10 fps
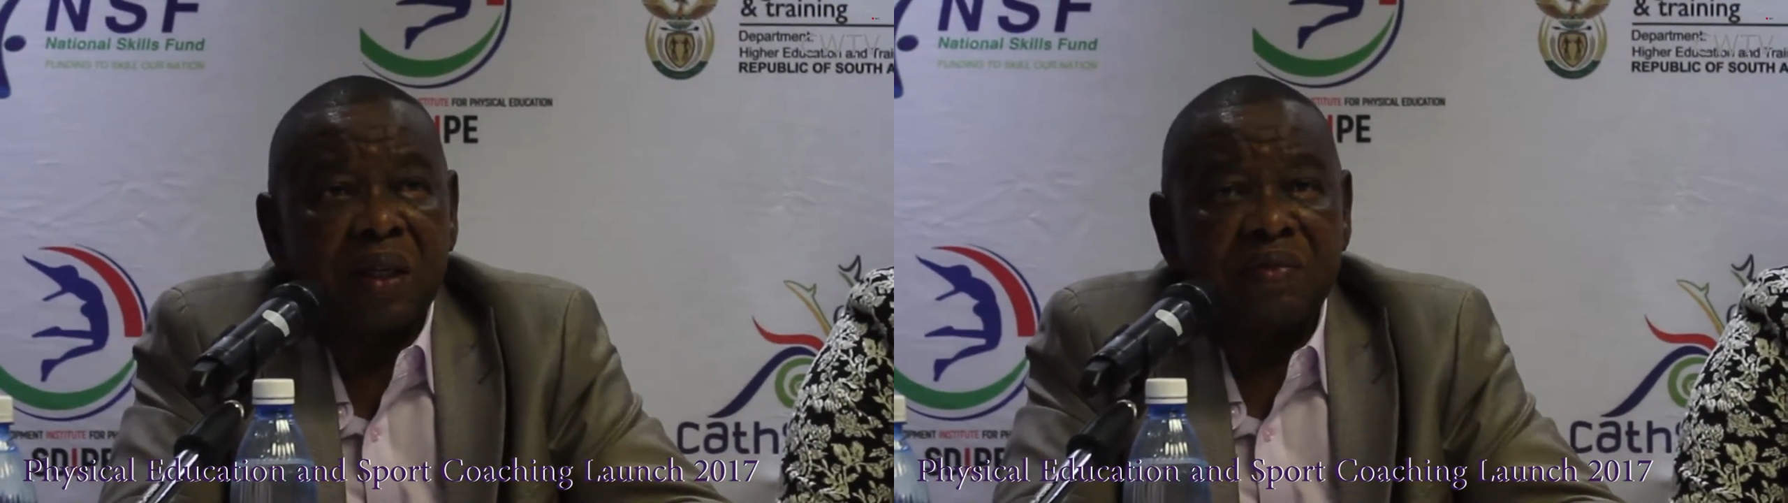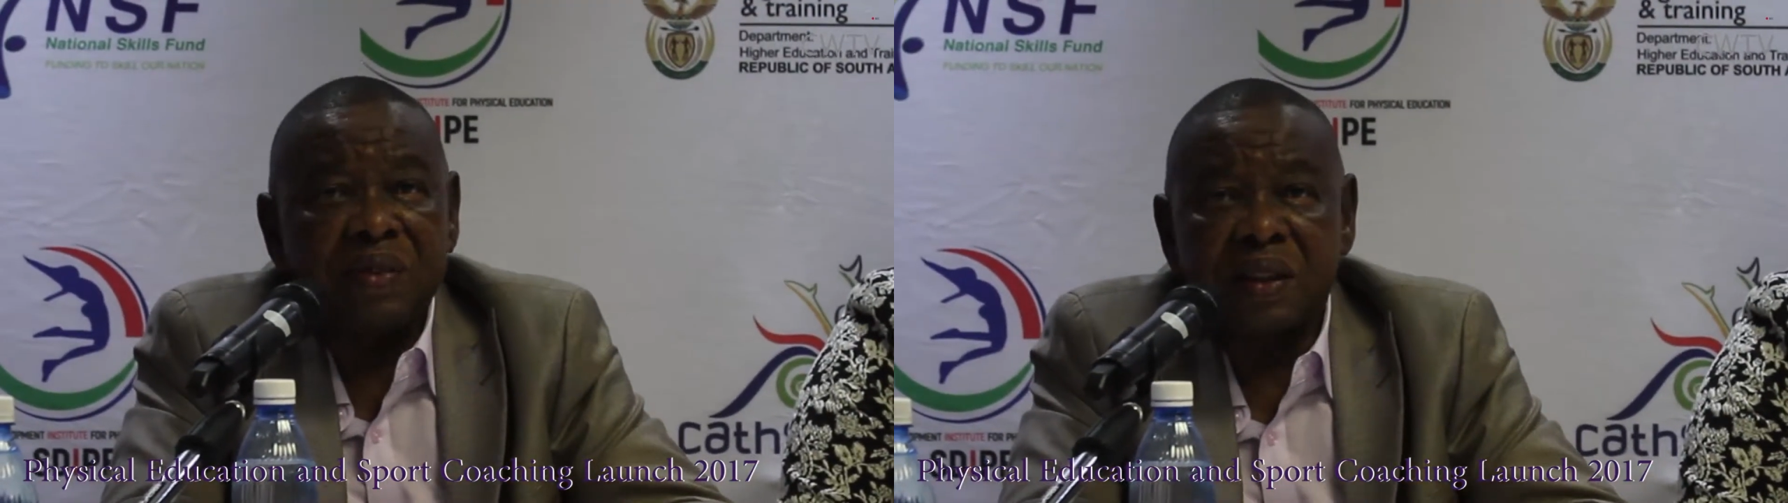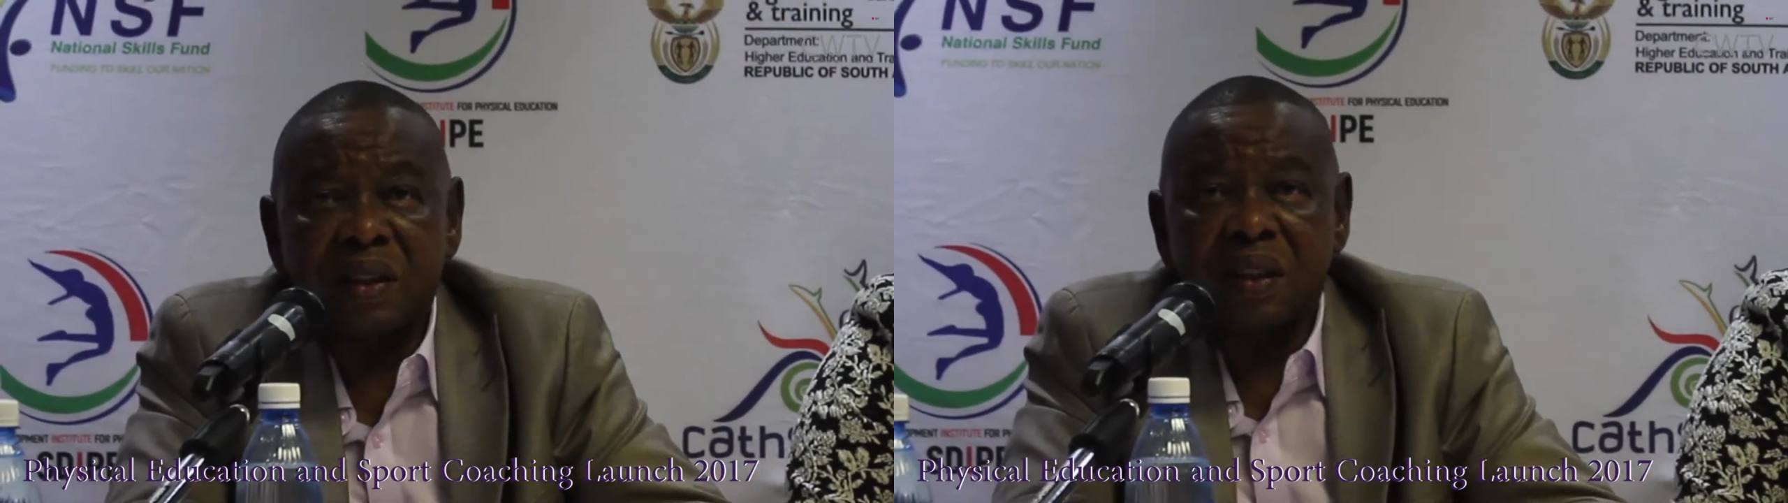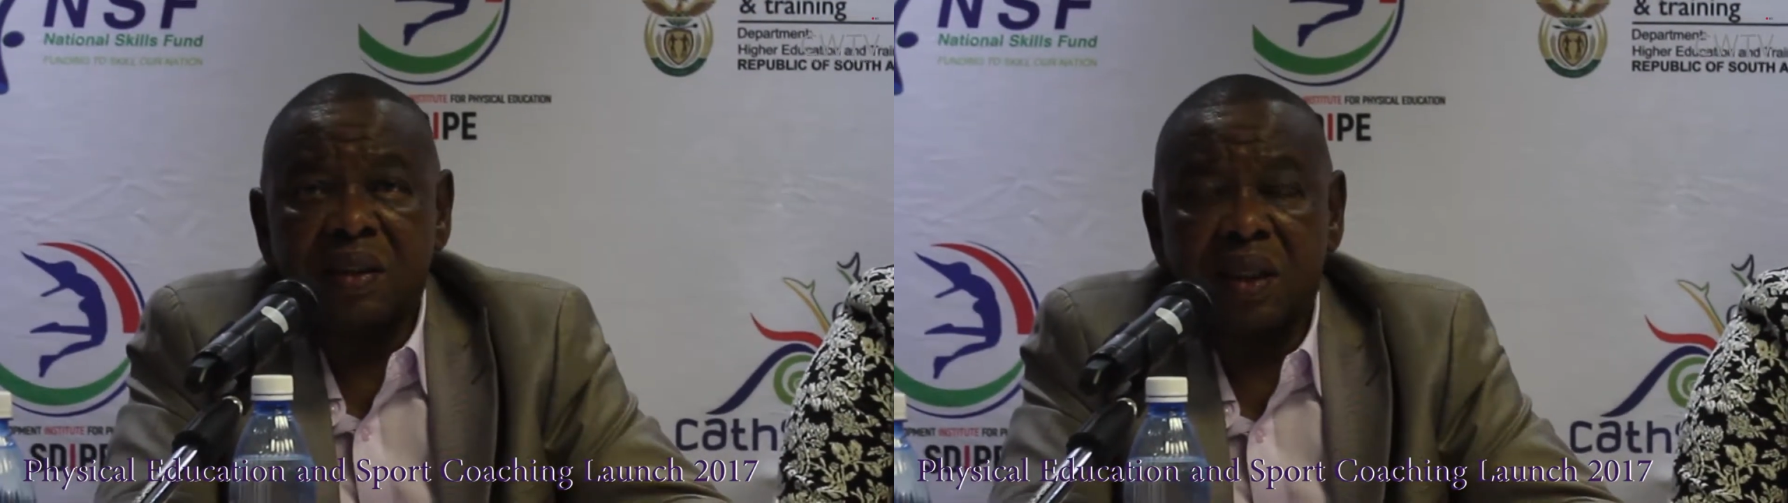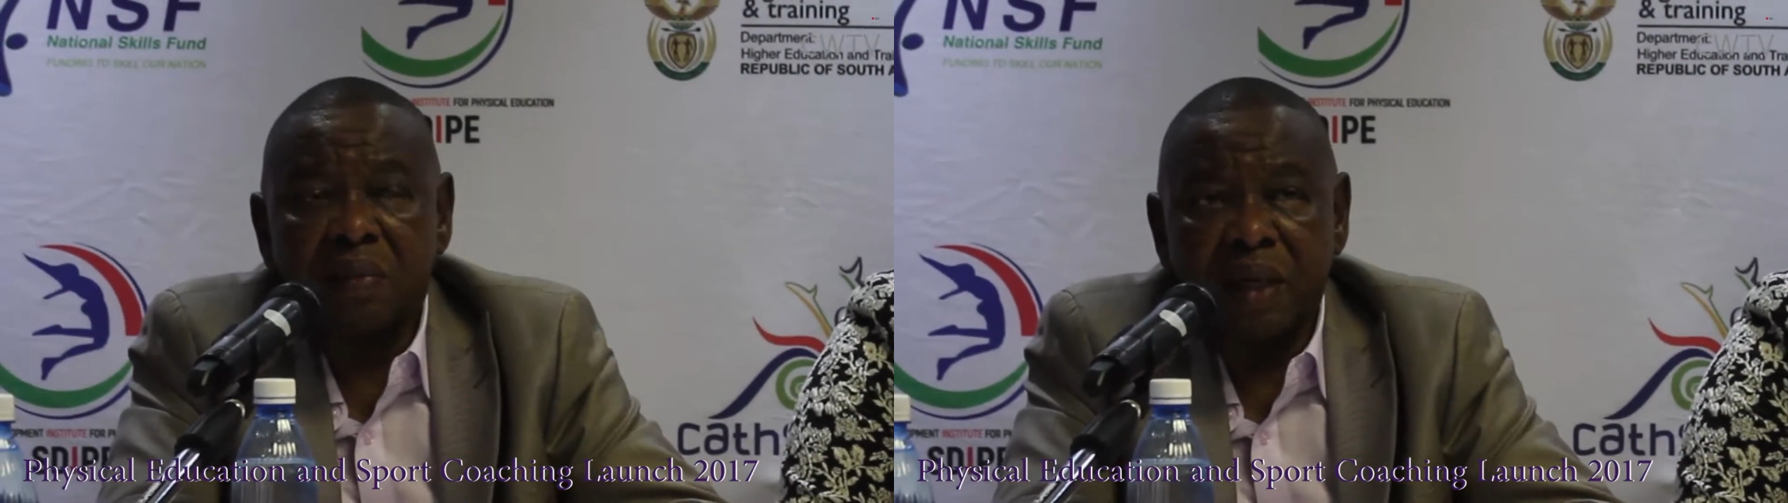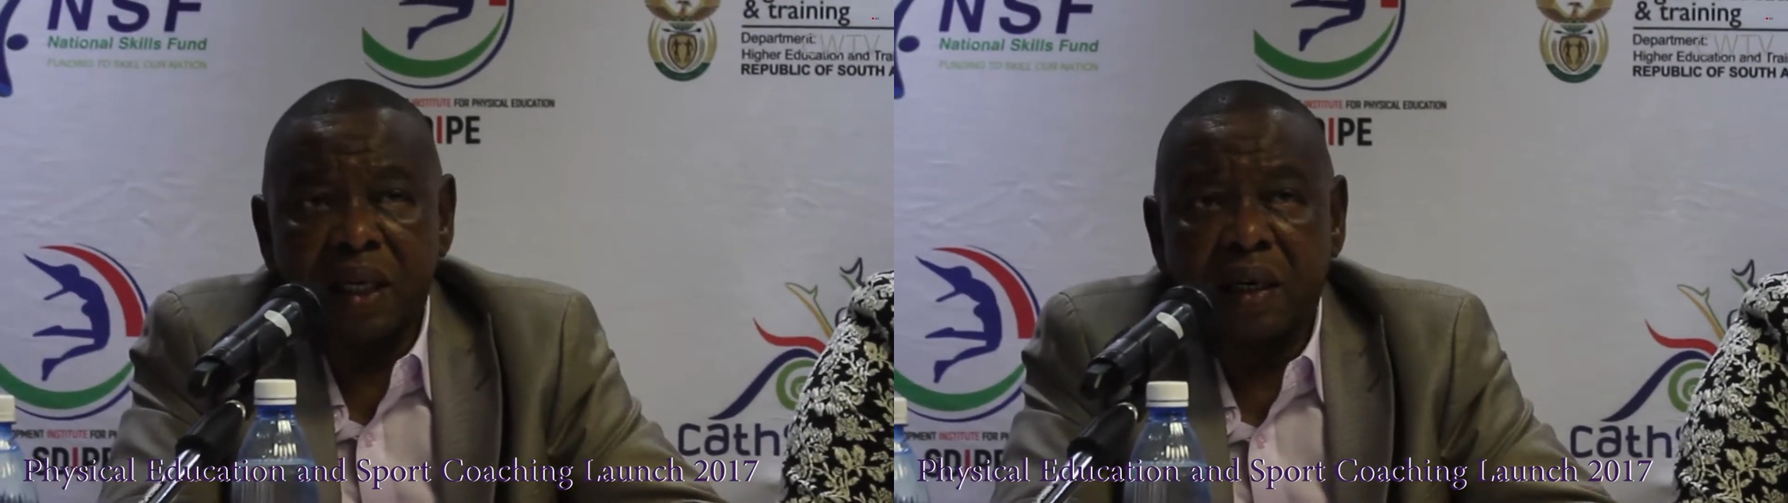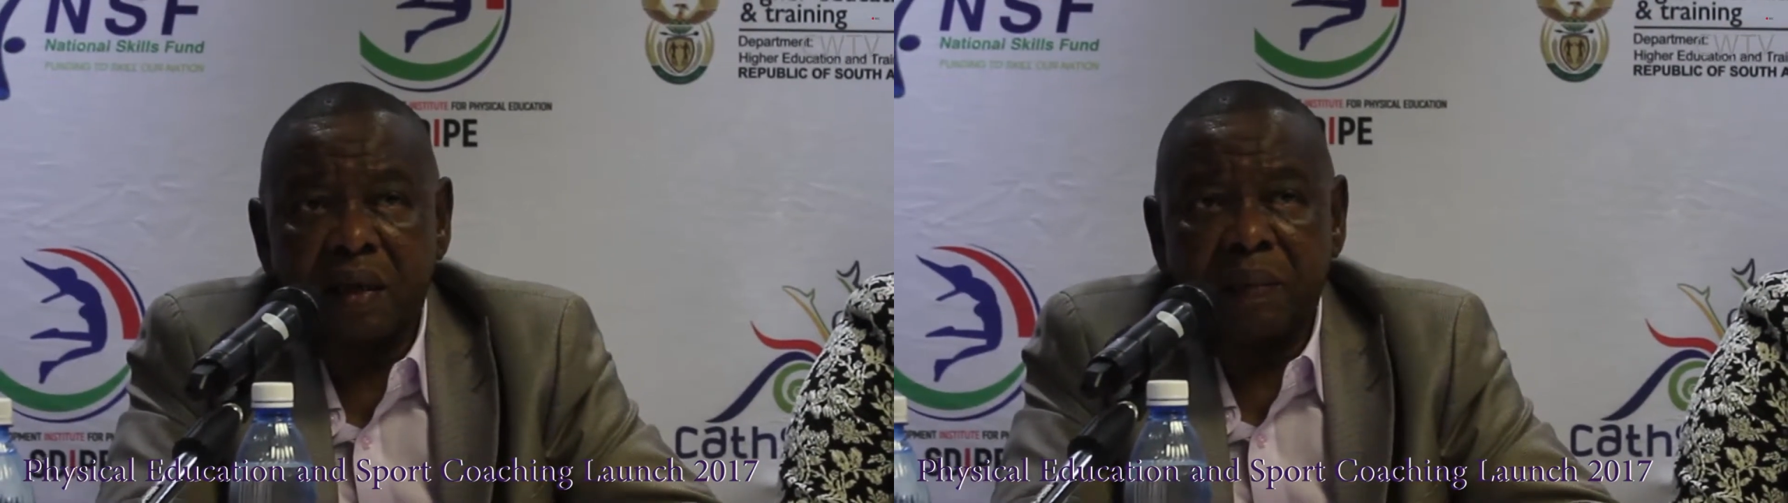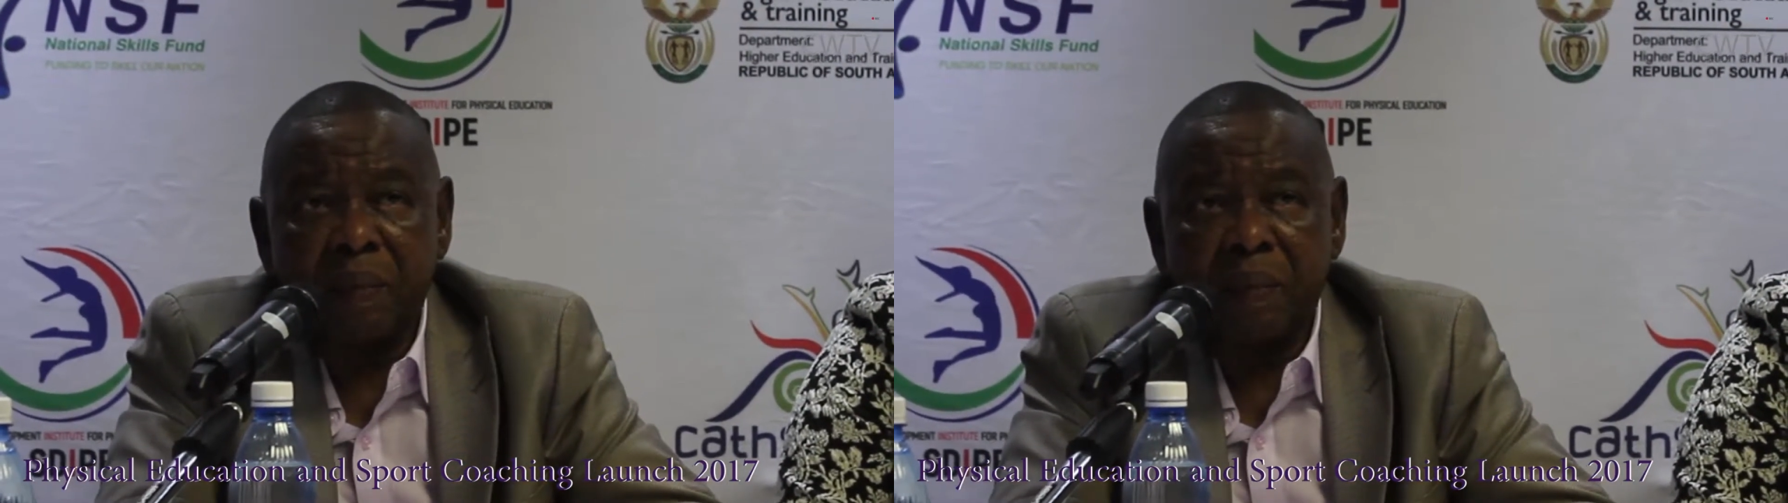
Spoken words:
I visited Jamaica,